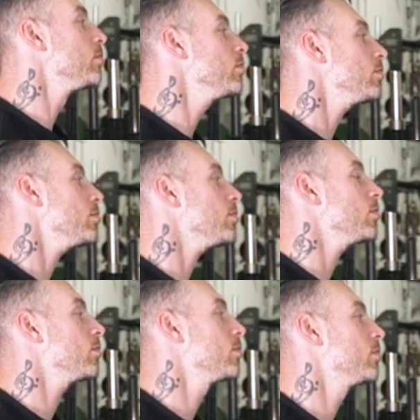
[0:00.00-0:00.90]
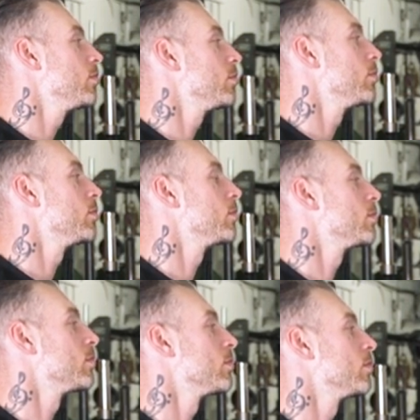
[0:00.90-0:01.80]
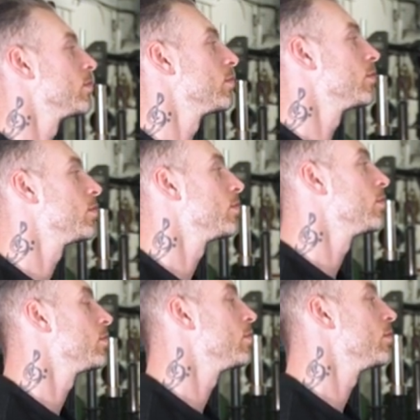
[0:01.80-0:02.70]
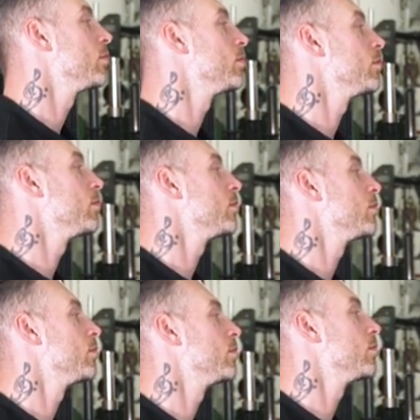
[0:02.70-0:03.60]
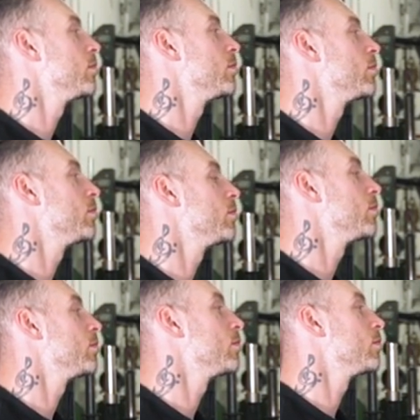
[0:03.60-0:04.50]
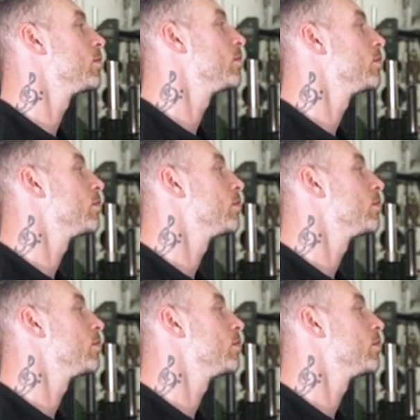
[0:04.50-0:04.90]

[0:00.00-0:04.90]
person who has a very attuned nervous system and got them to do hypertrophy work, they're going to